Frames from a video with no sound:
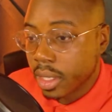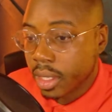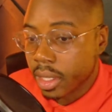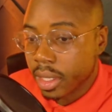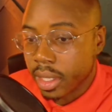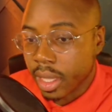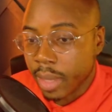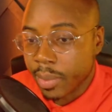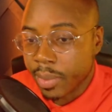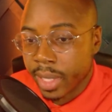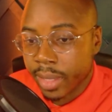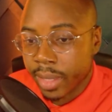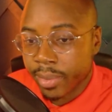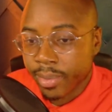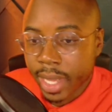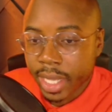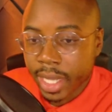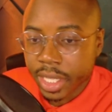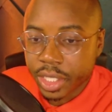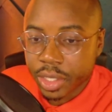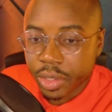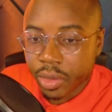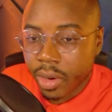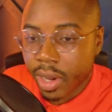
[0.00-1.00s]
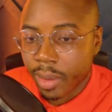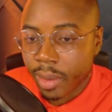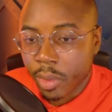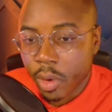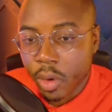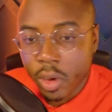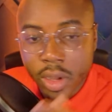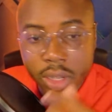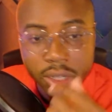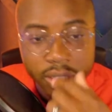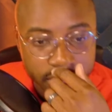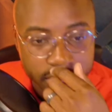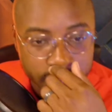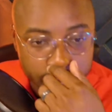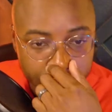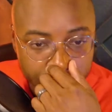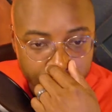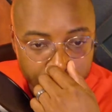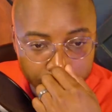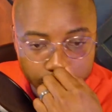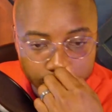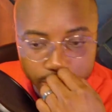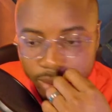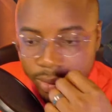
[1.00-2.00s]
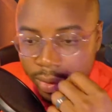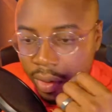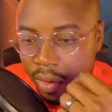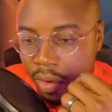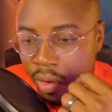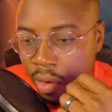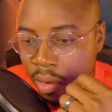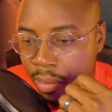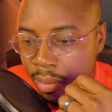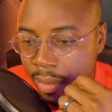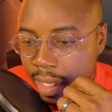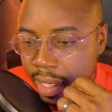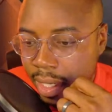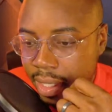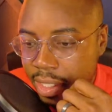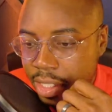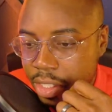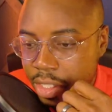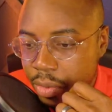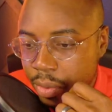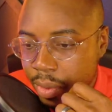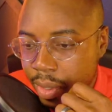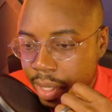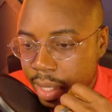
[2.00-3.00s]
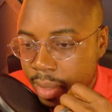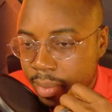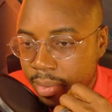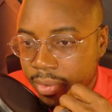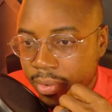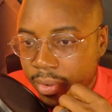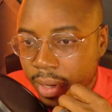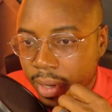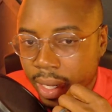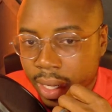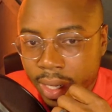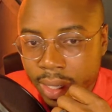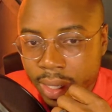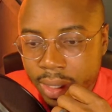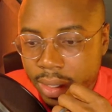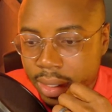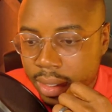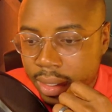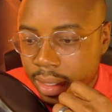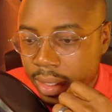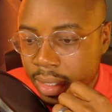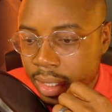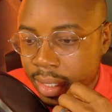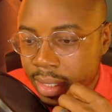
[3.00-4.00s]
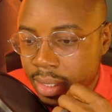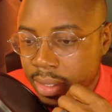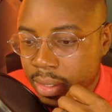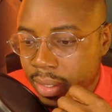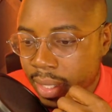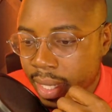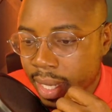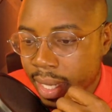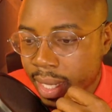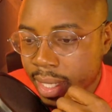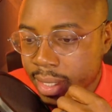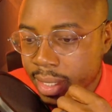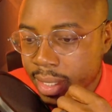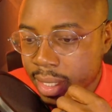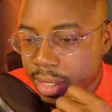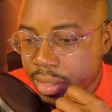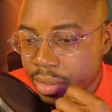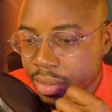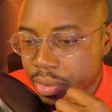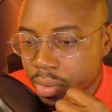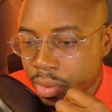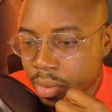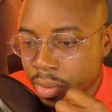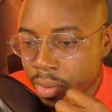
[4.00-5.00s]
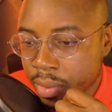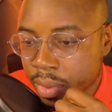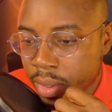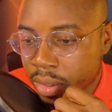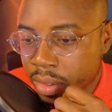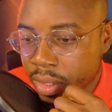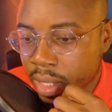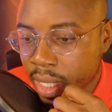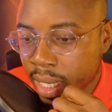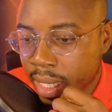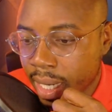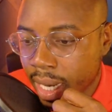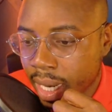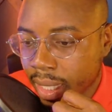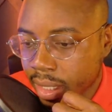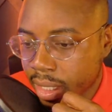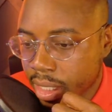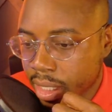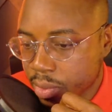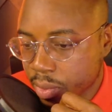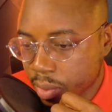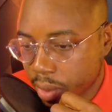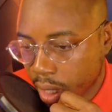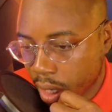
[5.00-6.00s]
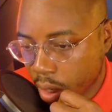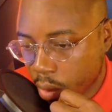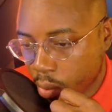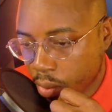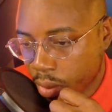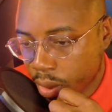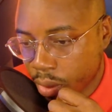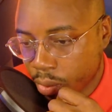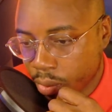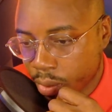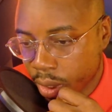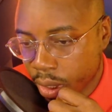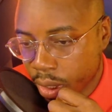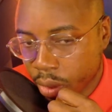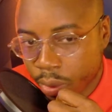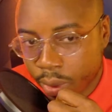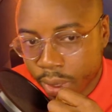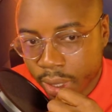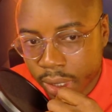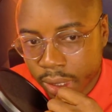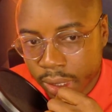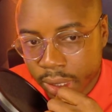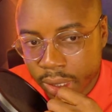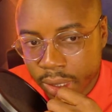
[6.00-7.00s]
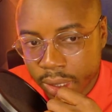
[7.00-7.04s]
Let me make sure I'm all set on my screen before I get you guys into it. We're gonna try to knock this one out really, really quickly